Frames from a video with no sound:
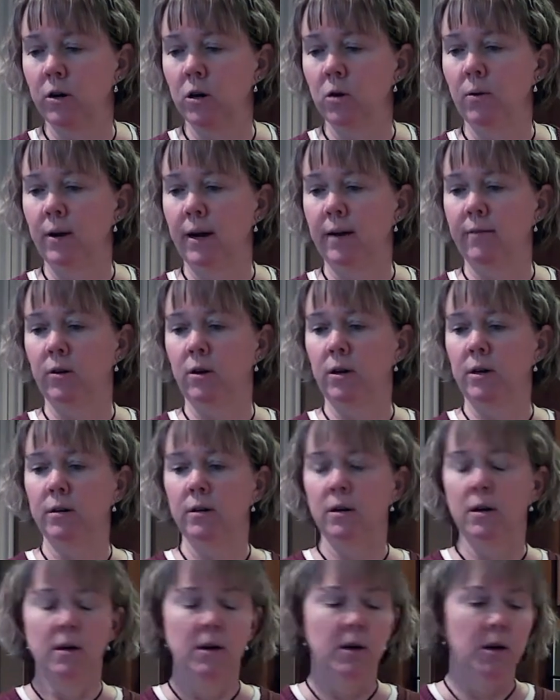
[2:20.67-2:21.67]
or whatever and
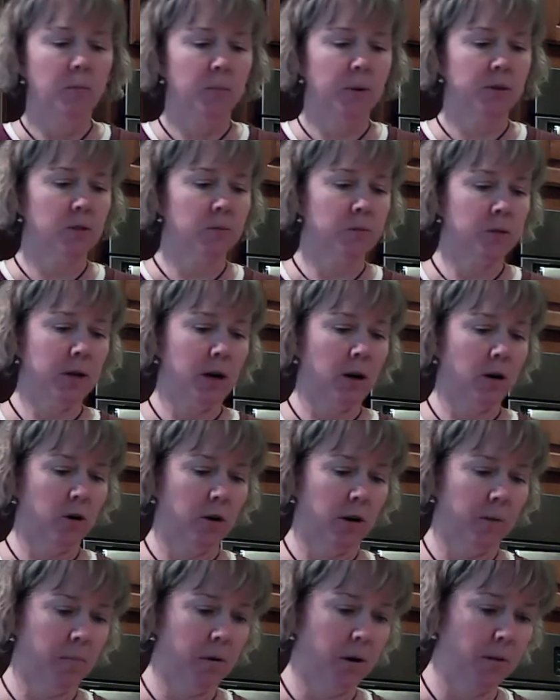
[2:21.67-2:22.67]
put some sour
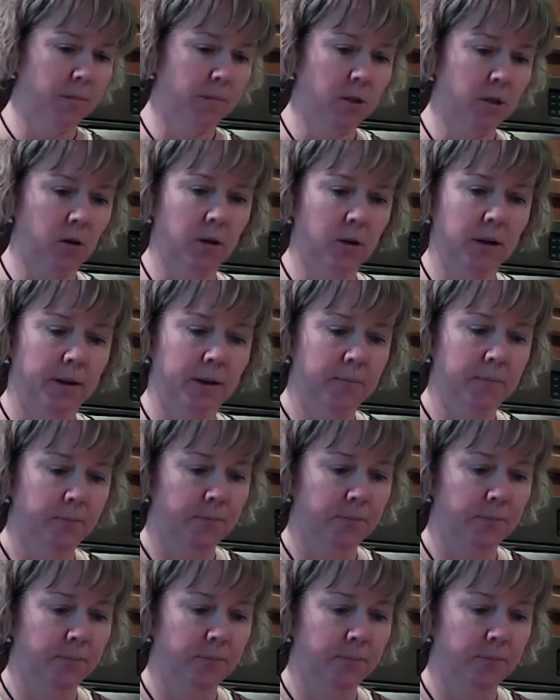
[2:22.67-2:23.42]
cream on them. It's all good.